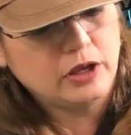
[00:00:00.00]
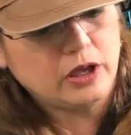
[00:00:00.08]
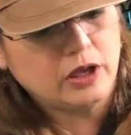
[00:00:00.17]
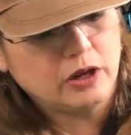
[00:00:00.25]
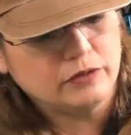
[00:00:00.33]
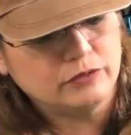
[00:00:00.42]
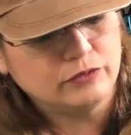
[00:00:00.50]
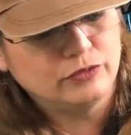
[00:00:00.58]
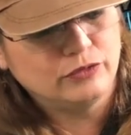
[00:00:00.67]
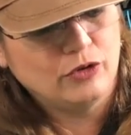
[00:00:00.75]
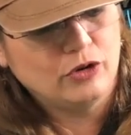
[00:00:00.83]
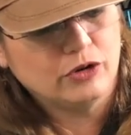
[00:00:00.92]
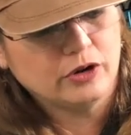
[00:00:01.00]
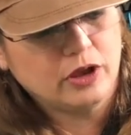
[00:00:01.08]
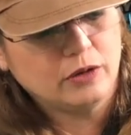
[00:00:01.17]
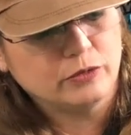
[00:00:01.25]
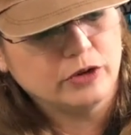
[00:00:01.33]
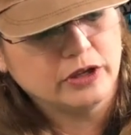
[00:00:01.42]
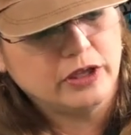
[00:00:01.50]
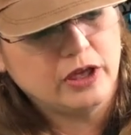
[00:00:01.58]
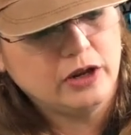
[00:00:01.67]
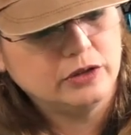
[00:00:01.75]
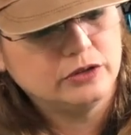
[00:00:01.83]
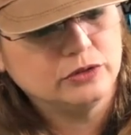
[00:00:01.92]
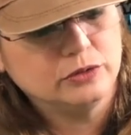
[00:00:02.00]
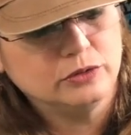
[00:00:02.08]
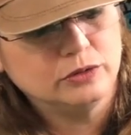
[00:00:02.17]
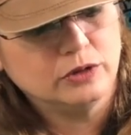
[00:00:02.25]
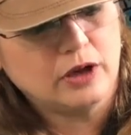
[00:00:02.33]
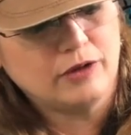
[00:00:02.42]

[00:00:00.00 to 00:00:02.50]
and 4, and we're getting to